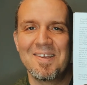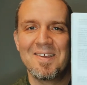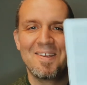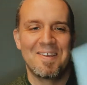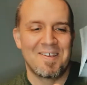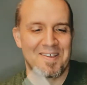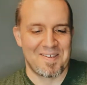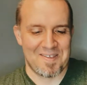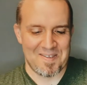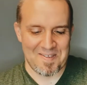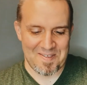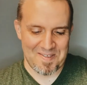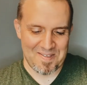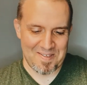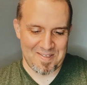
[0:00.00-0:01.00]

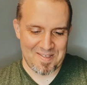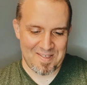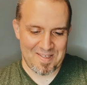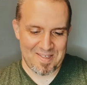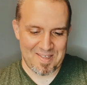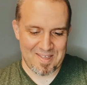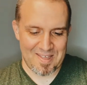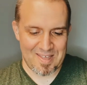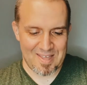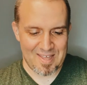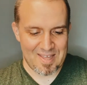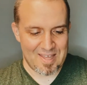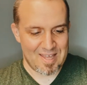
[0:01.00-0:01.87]
(no one is talking)